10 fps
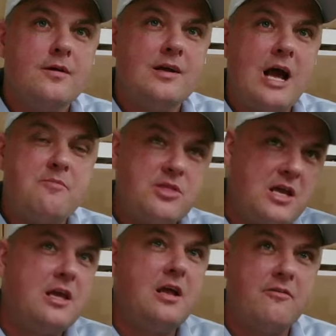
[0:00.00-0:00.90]
I'm
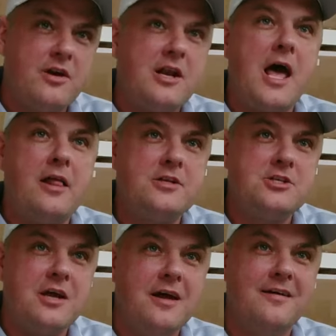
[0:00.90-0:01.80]
thinking of an
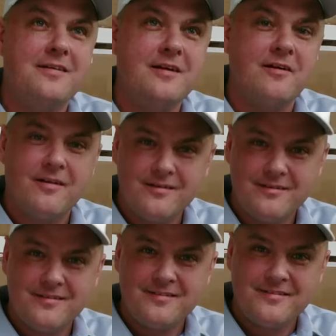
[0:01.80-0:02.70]
analogy here.
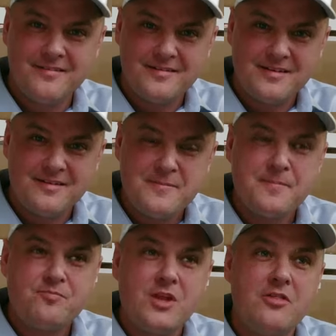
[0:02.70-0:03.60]

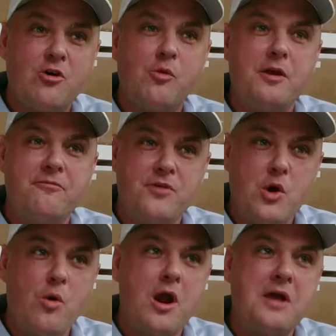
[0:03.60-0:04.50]
There will be
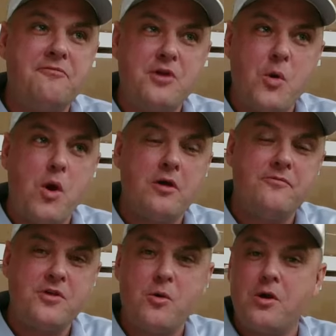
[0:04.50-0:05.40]
fewer and fewer and
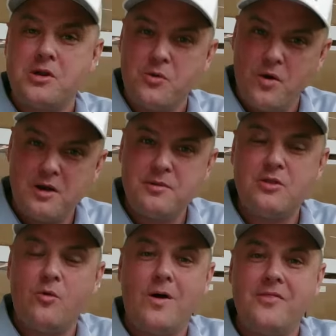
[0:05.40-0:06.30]
fewer, and you want to be the
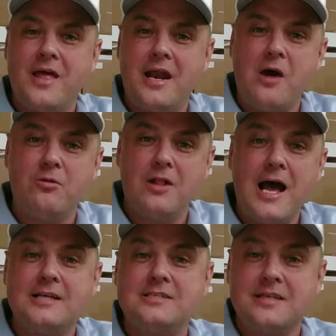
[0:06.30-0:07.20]
one that
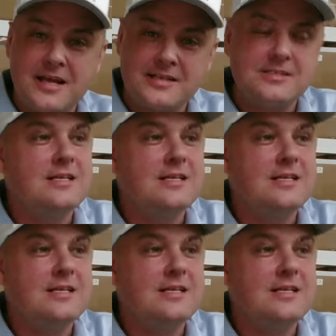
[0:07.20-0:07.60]
outlasts and gets to